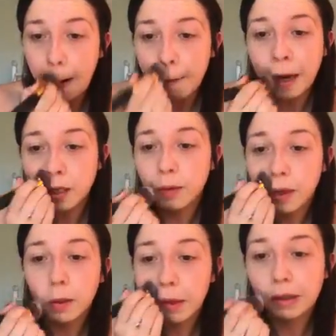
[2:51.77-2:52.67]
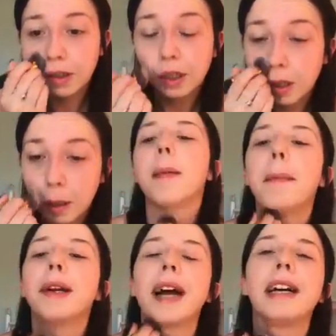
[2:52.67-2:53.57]
a patchwork quilt,
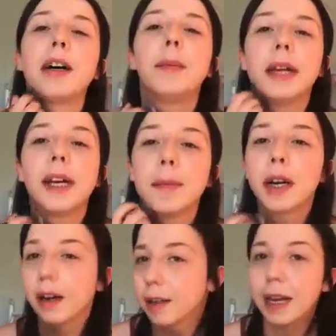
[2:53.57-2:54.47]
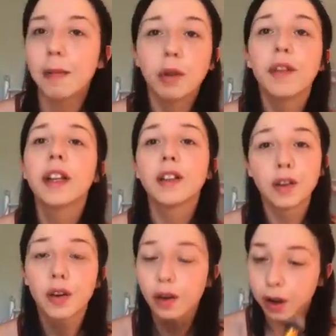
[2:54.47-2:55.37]
but I can't complain because I'm loving the
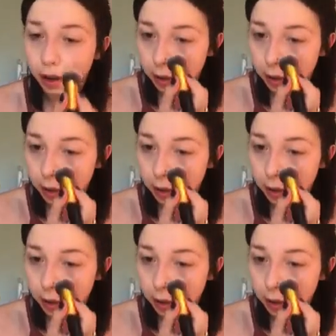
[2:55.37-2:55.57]
sun